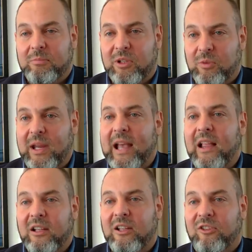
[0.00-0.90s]
But the
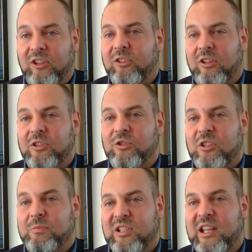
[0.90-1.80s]
reality is these are countries
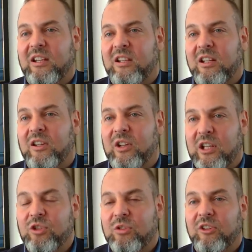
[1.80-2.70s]
protecting their
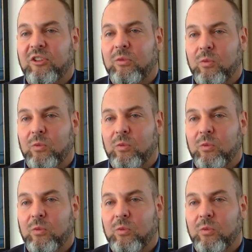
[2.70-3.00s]
interests